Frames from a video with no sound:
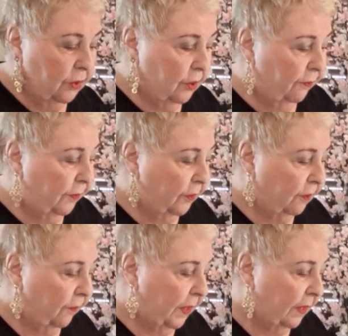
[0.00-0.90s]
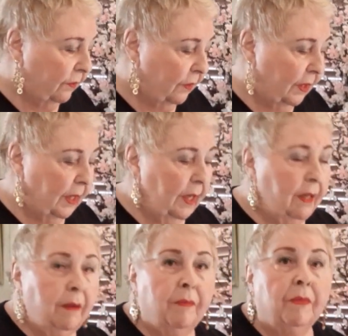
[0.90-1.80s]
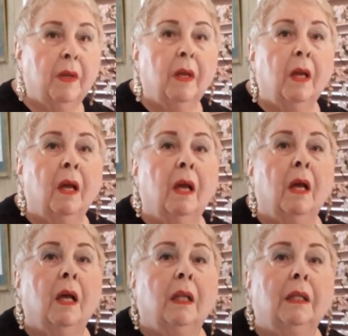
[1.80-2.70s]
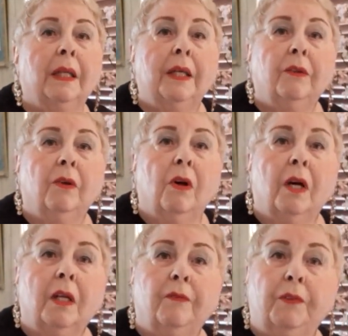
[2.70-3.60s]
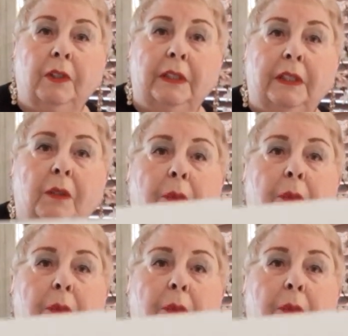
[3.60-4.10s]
is your first phase today. Later on, if you stick